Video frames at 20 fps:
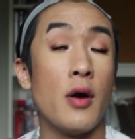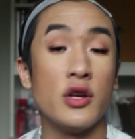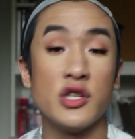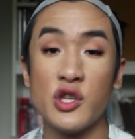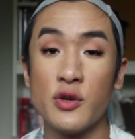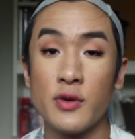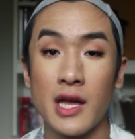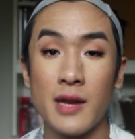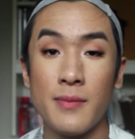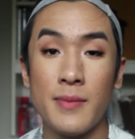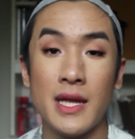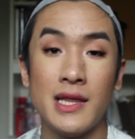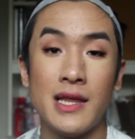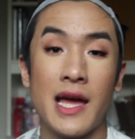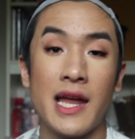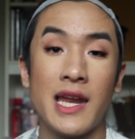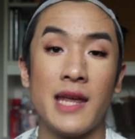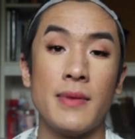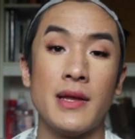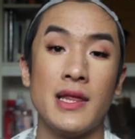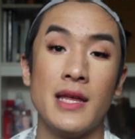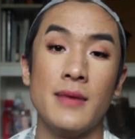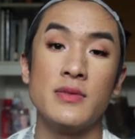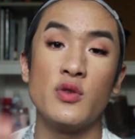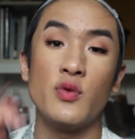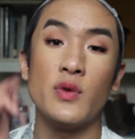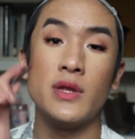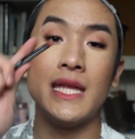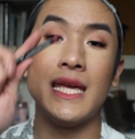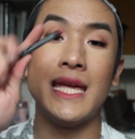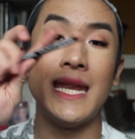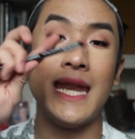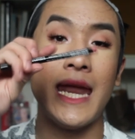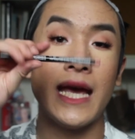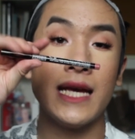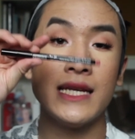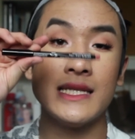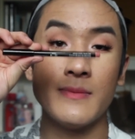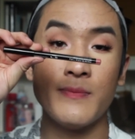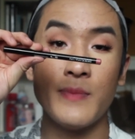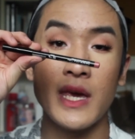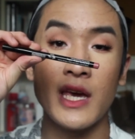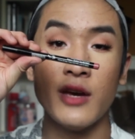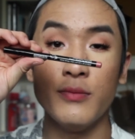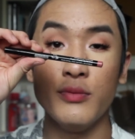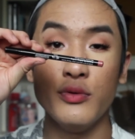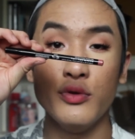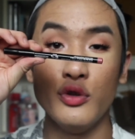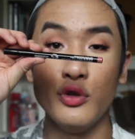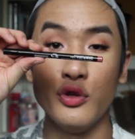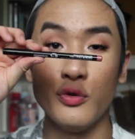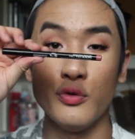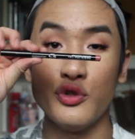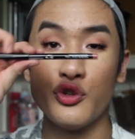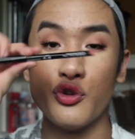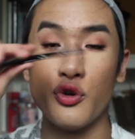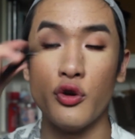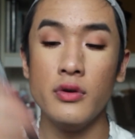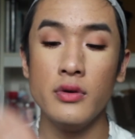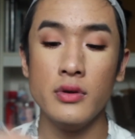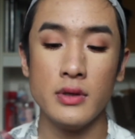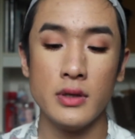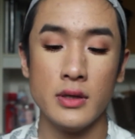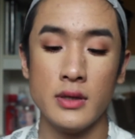also going to be lining my lips with the NYX Peekaboo Neutral.